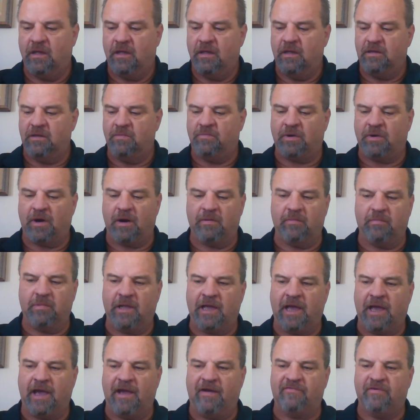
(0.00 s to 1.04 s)
you
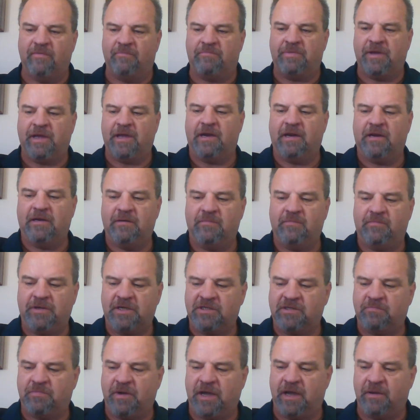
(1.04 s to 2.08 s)
probably have a pen and a
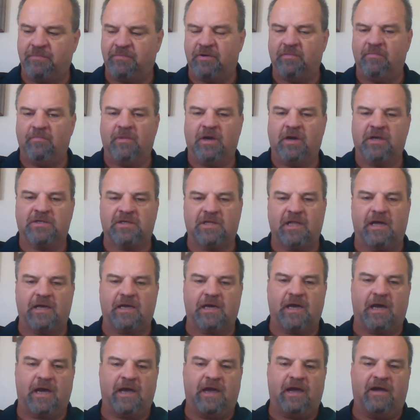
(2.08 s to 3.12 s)
piece of paper, much
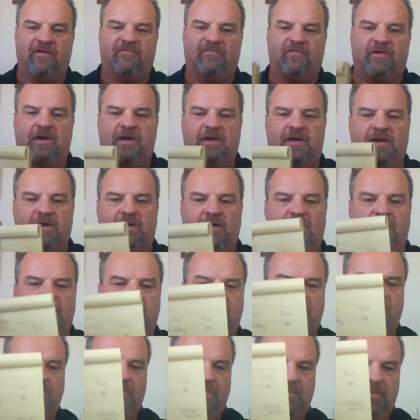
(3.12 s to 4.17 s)
like I have right here.
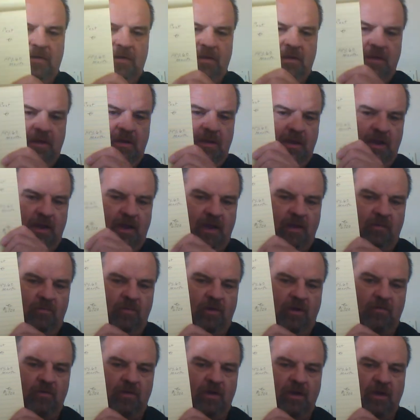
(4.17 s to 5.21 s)
And
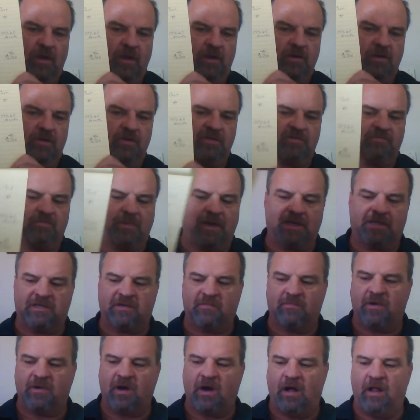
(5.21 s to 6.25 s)
what we're going to do is make
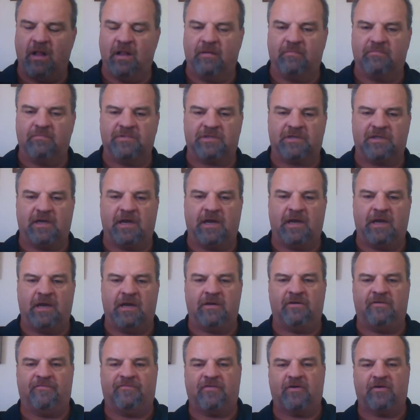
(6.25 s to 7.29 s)
some columns.
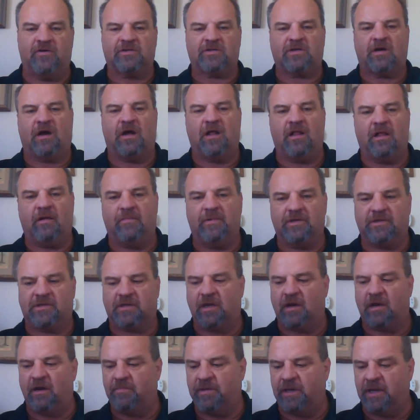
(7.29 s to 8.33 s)
And your first column is
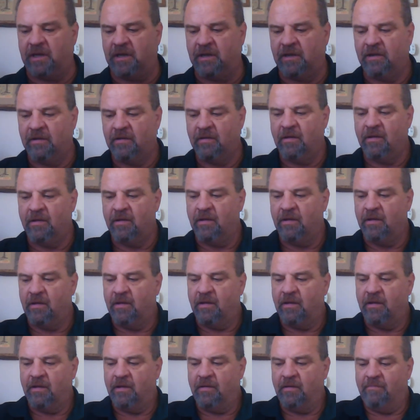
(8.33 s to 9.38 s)
going to be
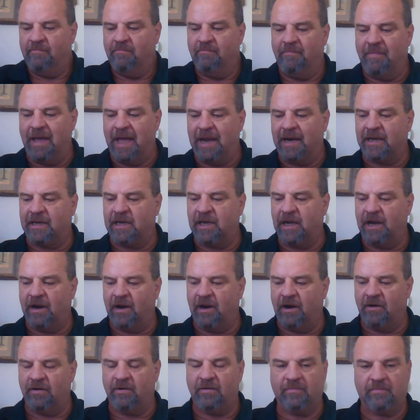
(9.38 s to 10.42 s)

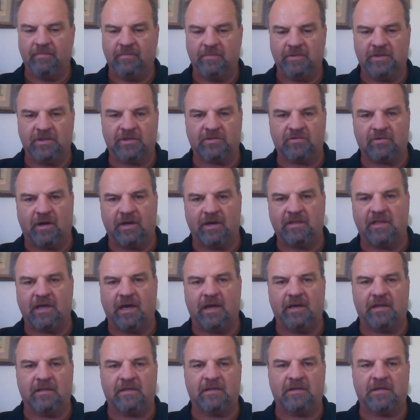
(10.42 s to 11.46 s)
Medicare. Just write
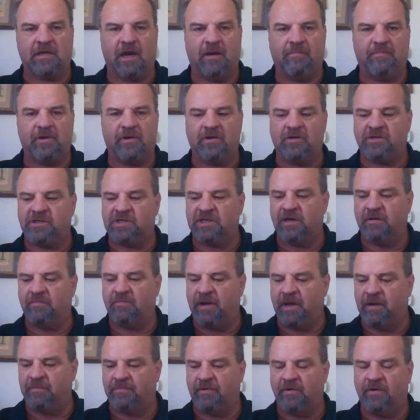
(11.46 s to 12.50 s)
that at the top of your sheet of
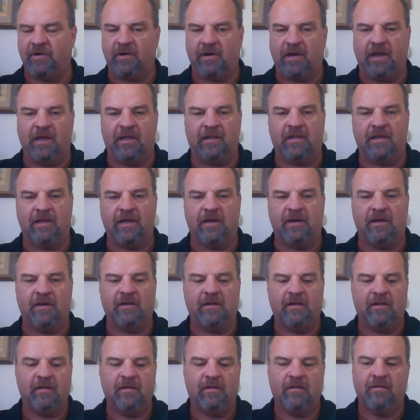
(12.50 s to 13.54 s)
paper, and then
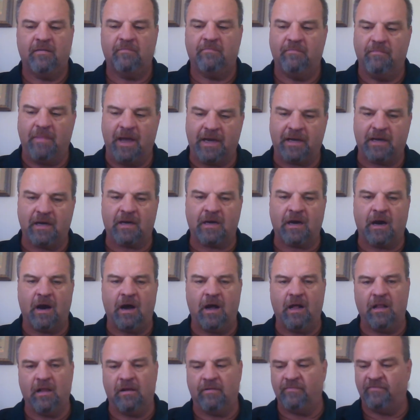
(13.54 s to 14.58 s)
make a
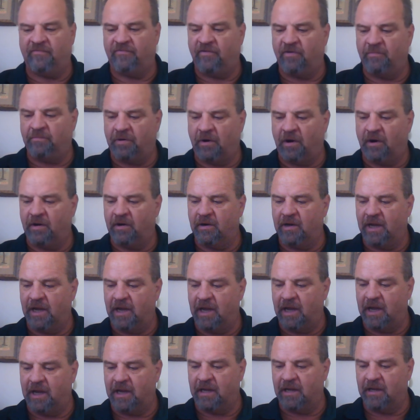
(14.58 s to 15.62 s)
column for Part
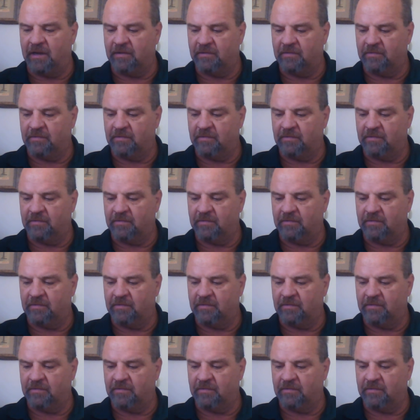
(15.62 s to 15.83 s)
A.